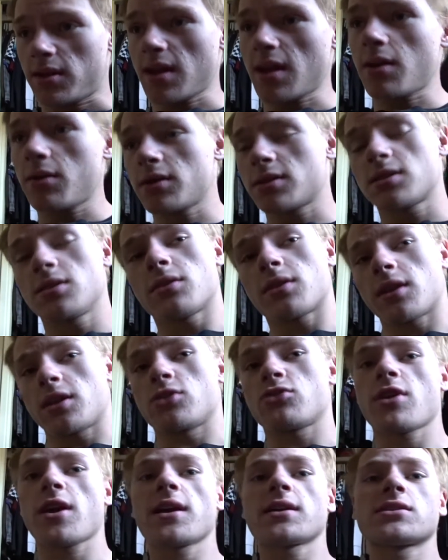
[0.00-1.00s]
down, it still kind of
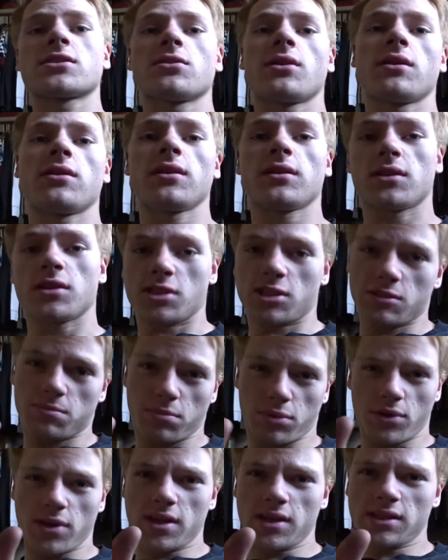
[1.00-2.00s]
drags, so I think the
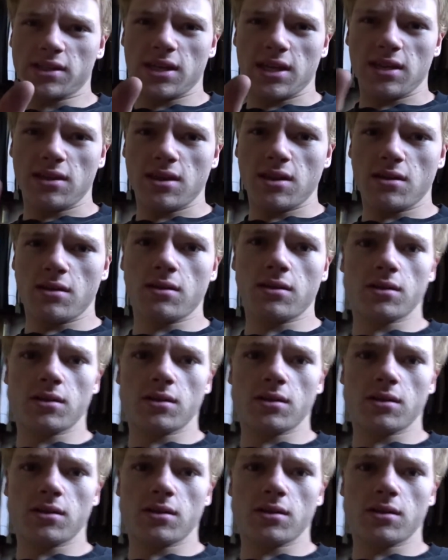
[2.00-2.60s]
spring's in there,